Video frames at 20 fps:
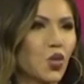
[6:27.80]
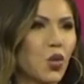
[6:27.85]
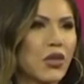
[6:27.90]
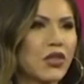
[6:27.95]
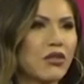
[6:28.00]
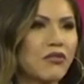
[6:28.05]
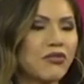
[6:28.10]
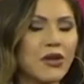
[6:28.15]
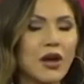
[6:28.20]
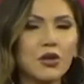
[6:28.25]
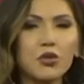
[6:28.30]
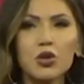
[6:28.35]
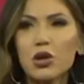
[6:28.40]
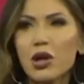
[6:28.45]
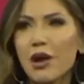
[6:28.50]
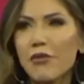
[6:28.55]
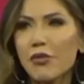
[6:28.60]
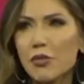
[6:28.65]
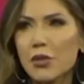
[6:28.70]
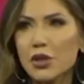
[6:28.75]
When the federal
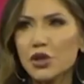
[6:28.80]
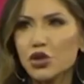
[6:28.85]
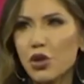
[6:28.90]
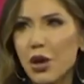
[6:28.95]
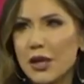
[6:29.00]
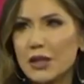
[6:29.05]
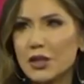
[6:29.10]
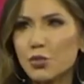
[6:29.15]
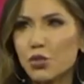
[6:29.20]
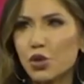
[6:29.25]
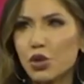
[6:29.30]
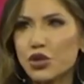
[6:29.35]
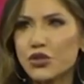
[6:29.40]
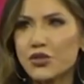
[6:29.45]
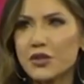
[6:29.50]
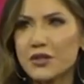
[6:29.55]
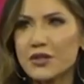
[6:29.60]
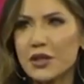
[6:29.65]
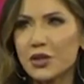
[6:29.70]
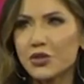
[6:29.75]
government tried to
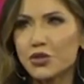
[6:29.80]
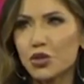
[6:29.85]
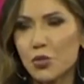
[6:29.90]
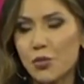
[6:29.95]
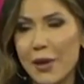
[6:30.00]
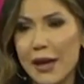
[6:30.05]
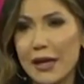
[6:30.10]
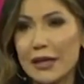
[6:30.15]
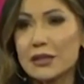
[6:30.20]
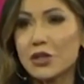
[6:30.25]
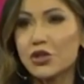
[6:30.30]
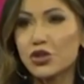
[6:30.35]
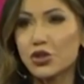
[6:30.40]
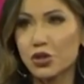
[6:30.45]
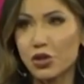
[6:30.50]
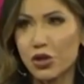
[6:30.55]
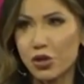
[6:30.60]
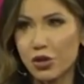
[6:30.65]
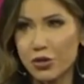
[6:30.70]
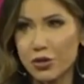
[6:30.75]
push the central bank
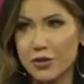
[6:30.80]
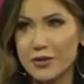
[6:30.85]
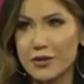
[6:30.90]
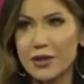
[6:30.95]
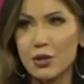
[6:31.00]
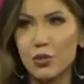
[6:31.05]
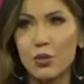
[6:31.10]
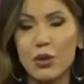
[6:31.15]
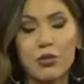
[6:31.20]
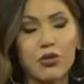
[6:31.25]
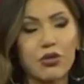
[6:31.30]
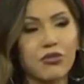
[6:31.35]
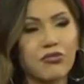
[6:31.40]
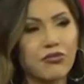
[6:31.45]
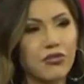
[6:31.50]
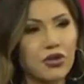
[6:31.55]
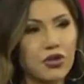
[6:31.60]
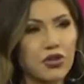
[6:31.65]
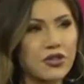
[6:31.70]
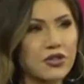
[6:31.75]
digital currency, we were the
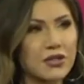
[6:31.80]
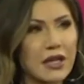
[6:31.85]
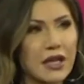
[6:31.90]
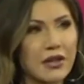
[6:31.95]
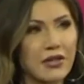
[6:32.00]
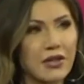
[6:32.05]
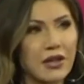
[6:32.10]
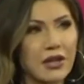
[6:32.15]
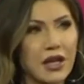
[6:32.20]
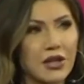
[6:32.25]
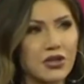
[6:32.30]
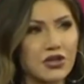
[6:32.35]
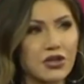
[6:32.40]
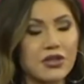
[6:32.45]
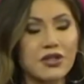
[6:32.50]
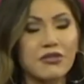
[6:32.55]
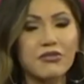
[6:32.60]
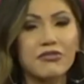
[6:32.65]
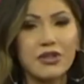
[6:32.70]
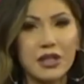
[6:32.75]
first state in the
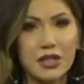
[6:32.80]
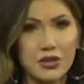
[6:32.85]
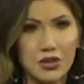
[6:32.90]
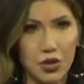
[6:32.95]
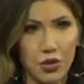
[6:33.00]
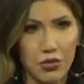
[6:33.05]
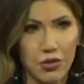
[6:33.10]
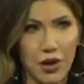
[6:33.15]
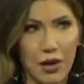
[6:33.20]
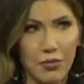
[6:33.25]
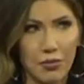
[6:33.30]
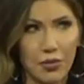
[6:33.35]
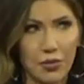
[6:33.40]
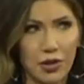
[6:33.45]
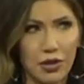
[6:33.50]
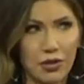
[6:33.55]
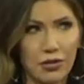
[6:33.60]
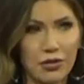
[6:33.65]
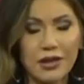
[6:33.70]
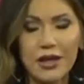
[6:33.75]
nation to veto that
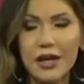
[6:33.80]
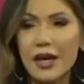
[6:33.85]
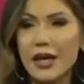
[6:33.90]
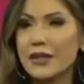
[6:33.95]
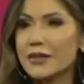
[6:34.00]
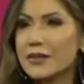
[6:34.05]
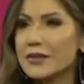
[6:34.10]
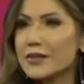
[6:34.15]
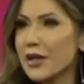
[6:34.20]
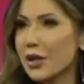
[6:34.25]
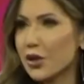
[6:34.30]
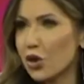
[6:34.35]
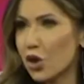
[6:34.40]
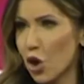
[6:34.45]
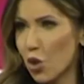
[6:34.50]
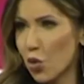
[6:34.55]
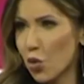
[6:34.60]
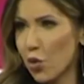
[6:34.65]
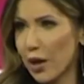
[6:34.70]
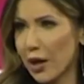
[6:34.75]
bill and to say,
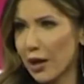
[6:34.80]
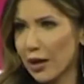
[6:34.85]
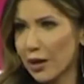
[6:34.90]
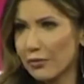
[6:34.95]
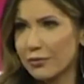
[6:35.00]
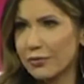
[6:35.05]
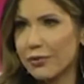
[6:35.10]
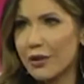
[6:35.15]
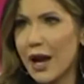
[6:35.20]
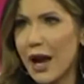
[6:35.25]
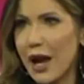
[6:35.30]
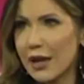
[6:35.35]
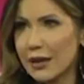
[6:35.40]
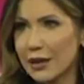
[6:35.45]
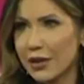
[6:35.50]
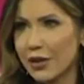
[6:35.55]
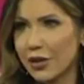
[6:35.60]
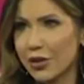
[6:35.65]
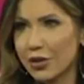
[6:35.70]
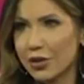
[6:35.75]
no way,
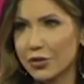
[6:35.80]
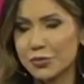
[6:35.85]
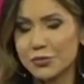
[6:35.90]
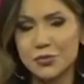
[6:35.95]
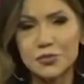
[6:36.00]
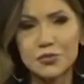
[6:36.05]
not here.